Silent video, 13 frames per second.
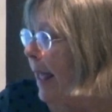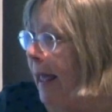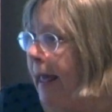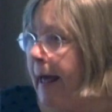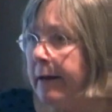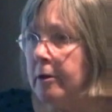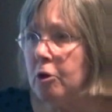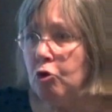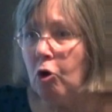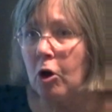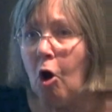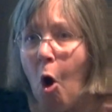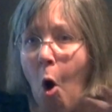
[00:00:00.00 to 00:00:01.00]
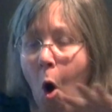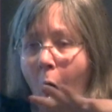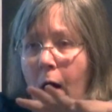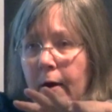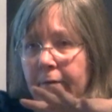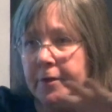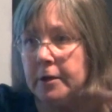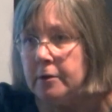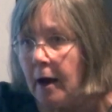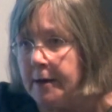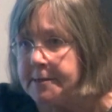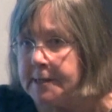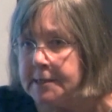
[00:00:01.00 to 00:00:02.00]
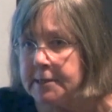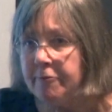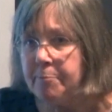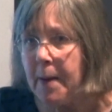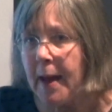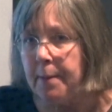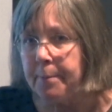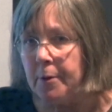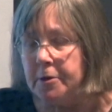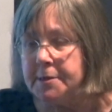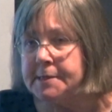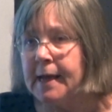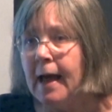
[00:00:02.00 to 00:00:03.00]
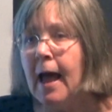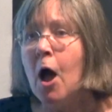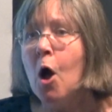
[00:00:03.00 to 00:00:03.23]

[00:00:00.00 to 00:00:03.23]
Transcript: and took all of the dozens of papers,